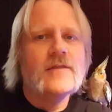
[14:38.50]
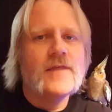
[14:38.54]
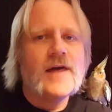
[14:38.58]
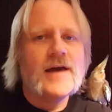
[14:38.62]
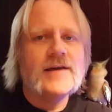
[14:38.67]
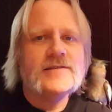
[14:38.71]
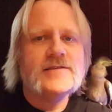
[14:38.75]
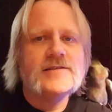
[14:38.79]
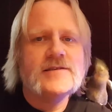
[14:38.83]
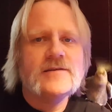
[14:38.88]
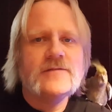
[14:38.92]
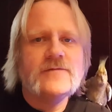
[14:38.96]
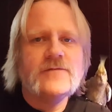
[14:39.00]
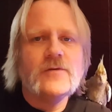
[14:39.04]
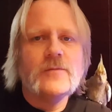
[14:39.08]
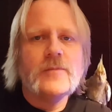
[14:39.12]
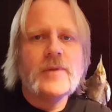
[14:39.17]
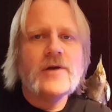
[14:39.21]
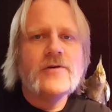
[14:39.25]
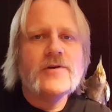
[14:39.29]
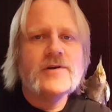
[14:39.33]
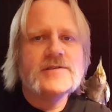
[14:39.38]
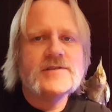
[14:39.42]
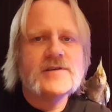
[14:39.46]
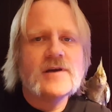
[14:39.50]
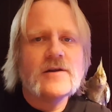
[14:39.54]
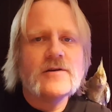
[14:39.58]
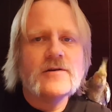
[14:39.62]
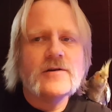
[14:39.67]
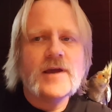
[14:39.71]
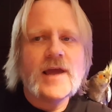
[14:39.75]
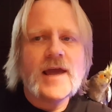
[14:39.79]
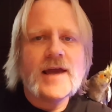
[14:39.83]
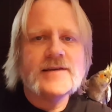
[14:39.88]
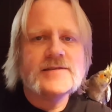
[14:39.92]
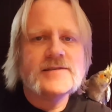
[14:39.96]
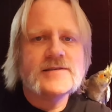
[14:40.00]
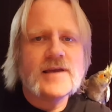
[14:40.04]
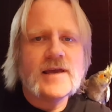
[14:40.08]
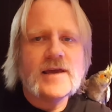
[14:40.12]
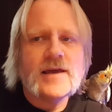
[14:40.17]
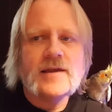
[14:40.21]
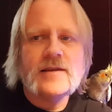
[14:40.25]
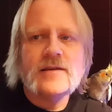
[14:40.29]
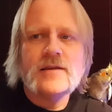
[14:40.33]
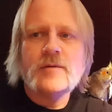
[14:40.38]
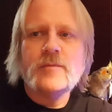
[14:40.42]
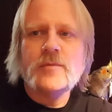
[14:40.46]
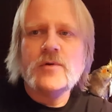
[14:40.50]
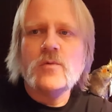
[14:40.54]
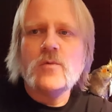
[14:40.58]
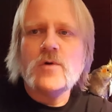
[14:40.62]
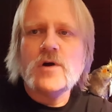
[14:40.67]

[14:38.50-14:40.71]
That's it for Maris Otter Cascade number